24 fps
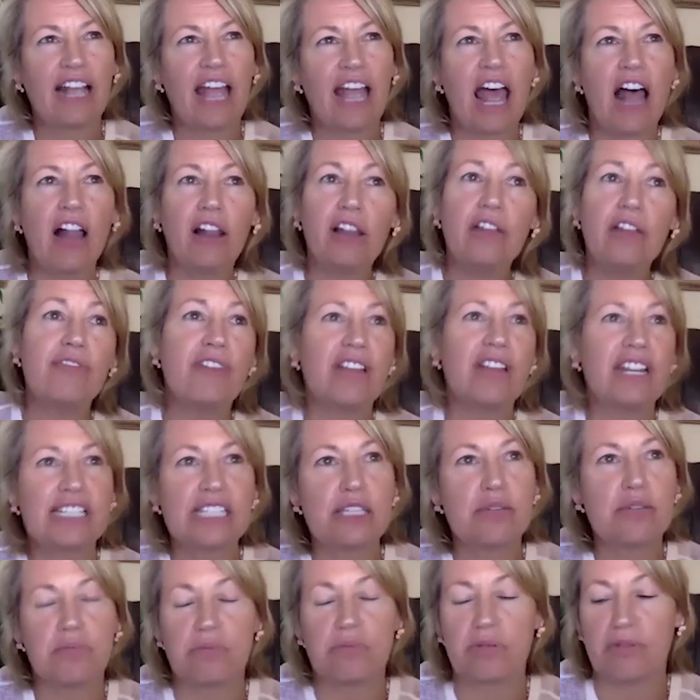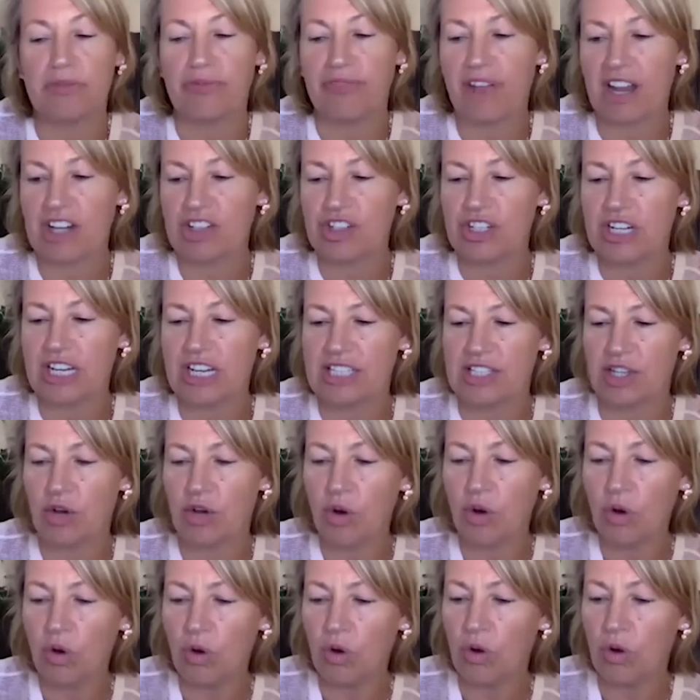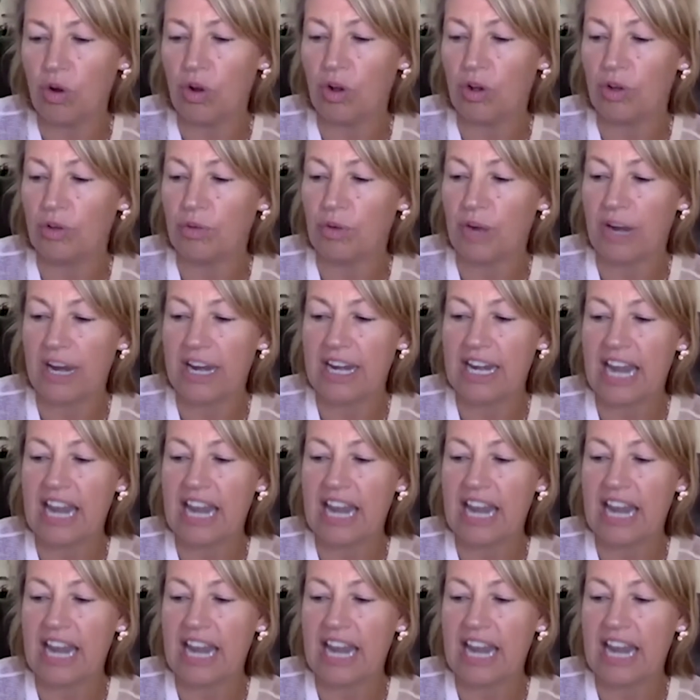elevates the profession as a whole, right?